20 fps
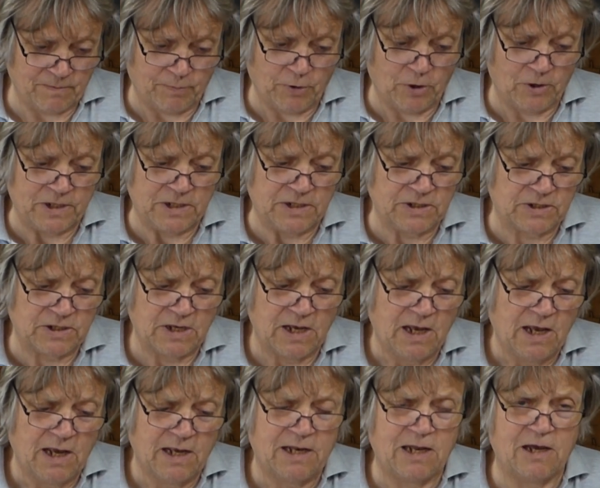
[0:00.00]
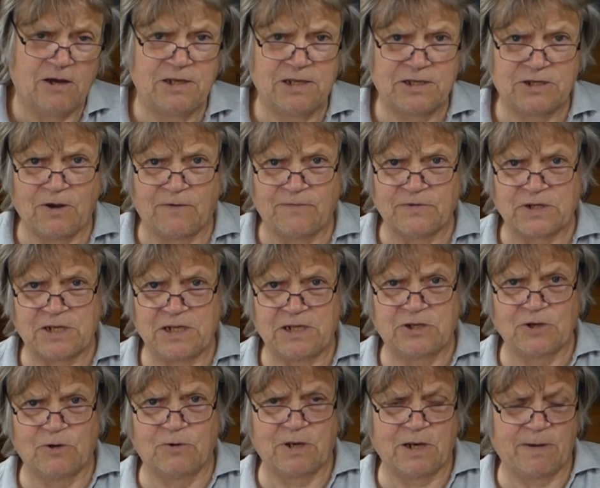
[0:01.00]
points. Now he's obviously
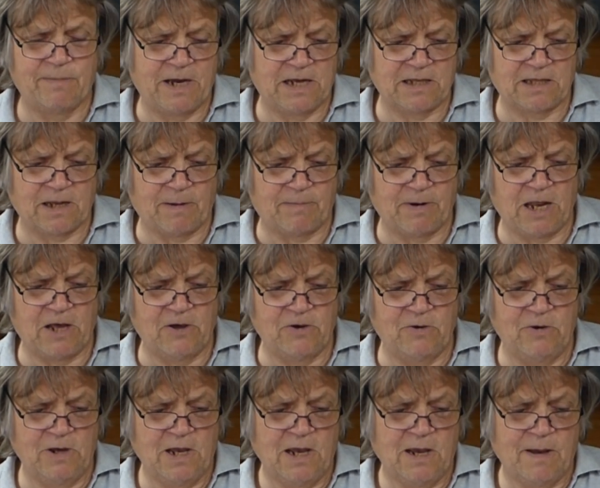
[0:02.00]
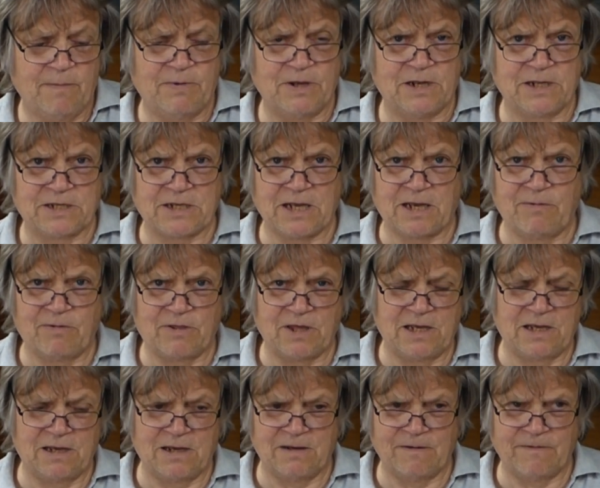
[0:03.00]
talking about 00, but the same
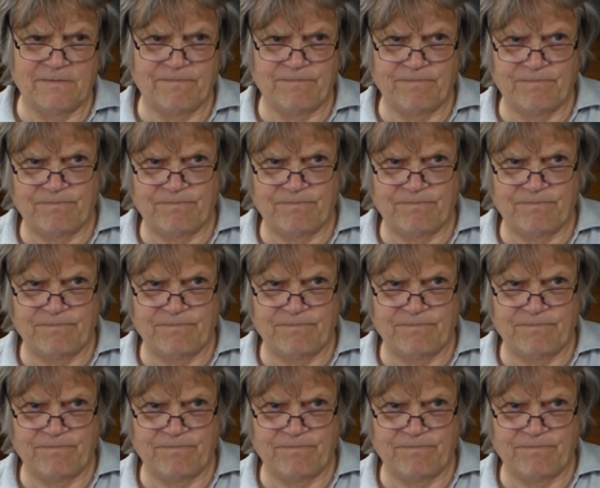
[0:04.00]
thing